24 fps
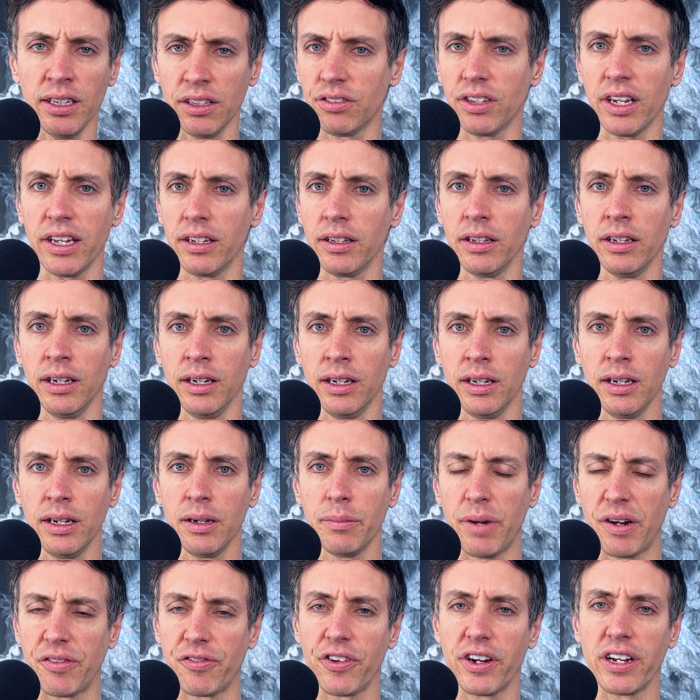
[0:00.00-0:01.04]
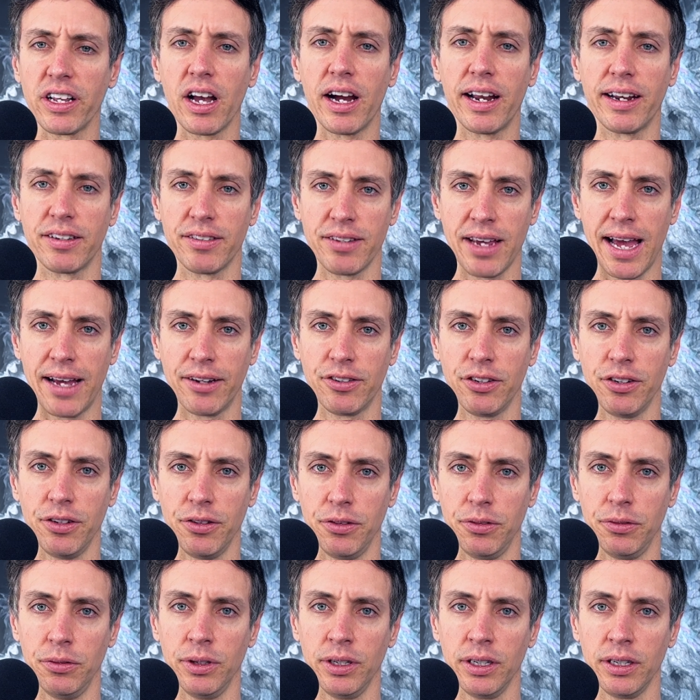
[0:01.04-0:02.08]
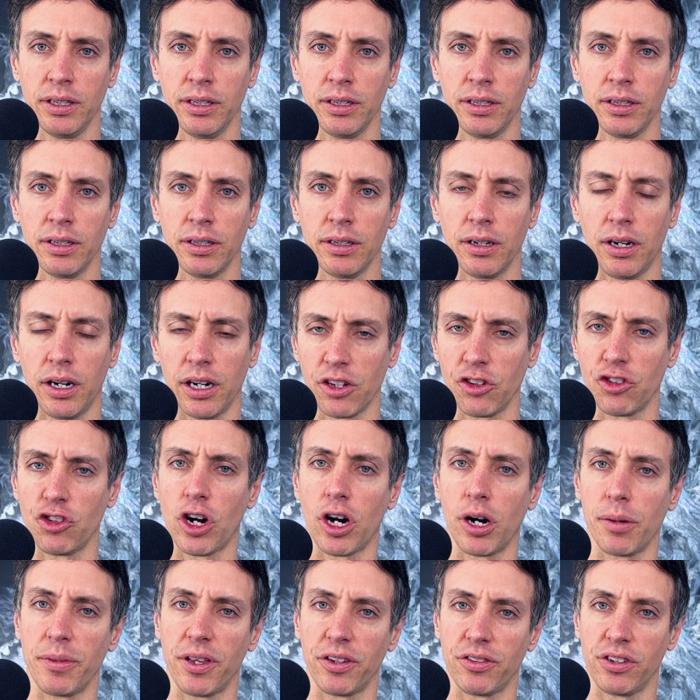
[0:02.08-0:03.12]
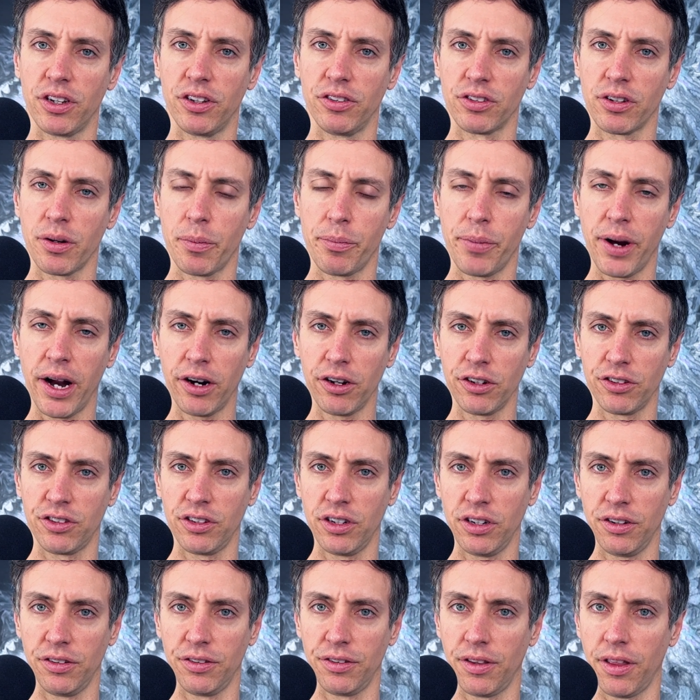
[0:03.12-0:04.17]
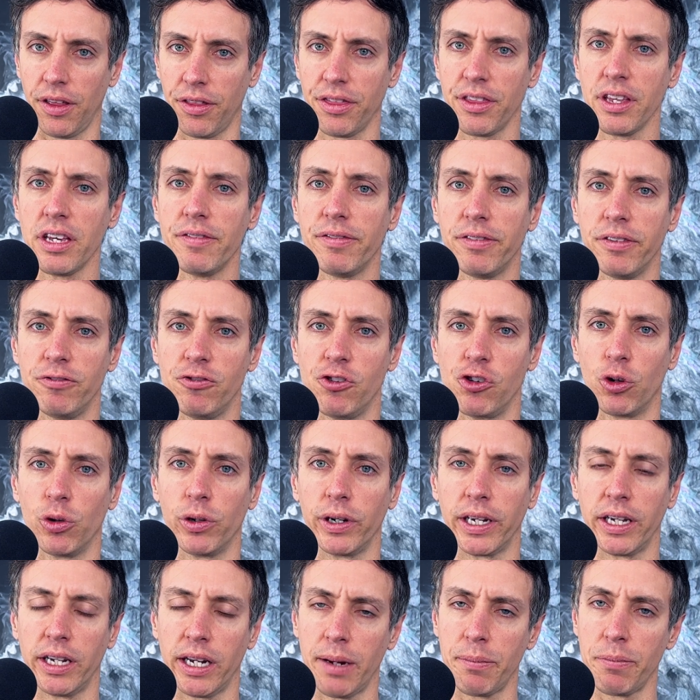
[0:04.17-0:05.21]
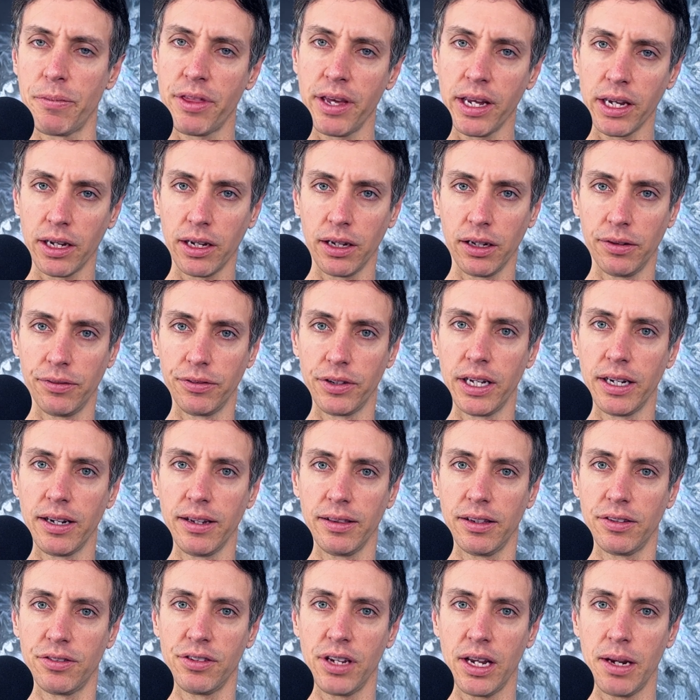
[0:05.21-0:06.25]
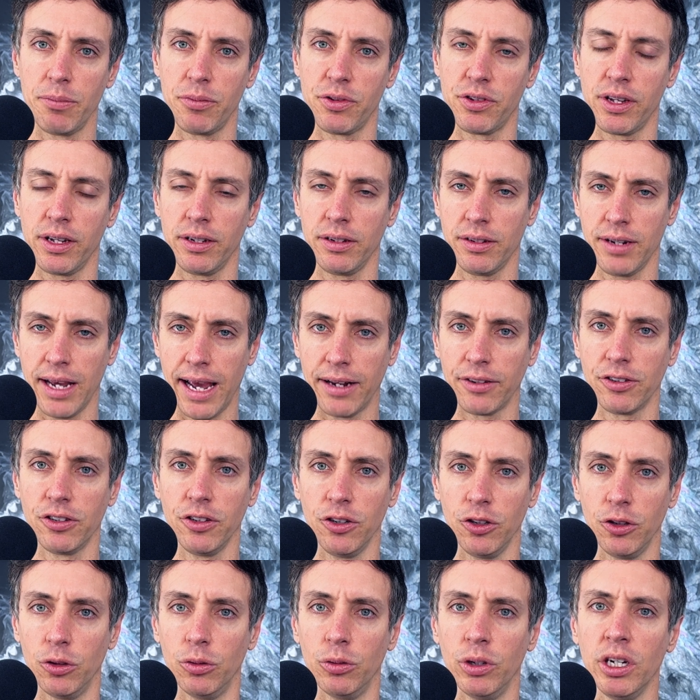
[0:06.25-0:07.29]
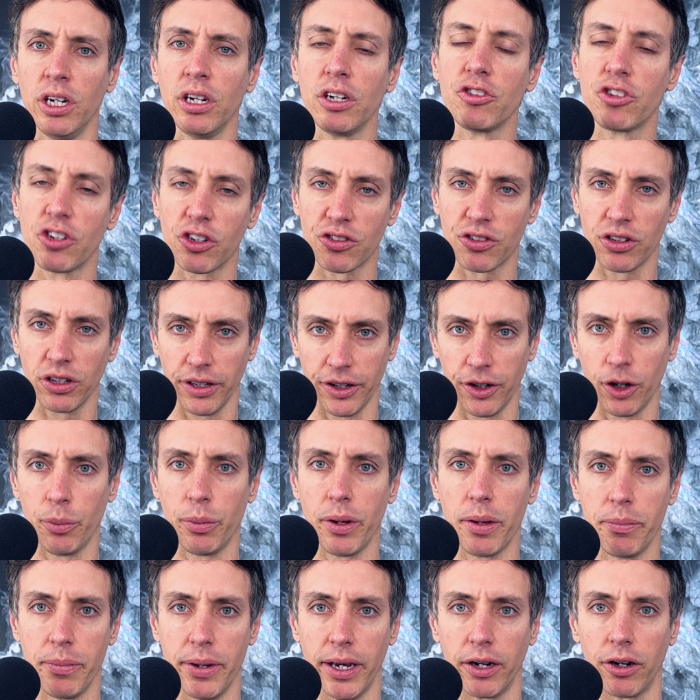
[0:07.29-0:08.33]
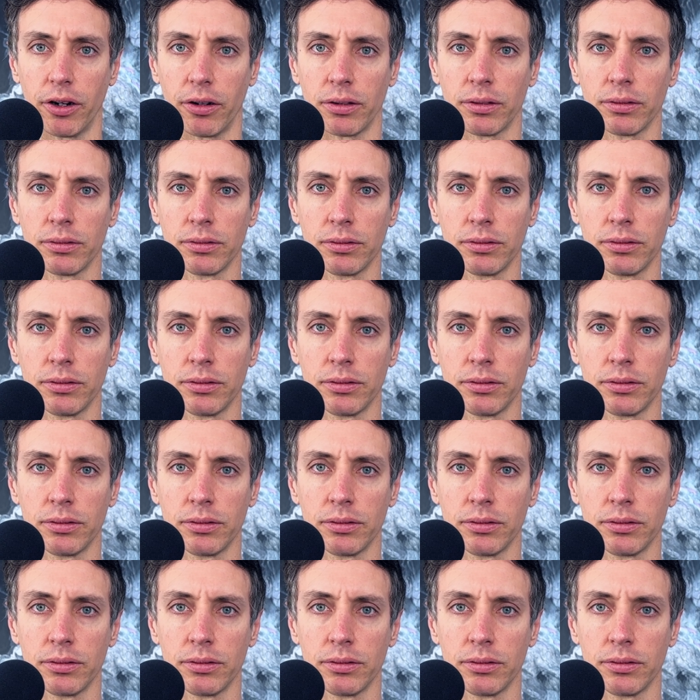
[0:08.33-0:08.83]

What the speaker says: It said, my friend got a tattoo on his arm that says, comparison is the thief of joy. And I'm thinking of getting the same tattoo, just a little bit bigger.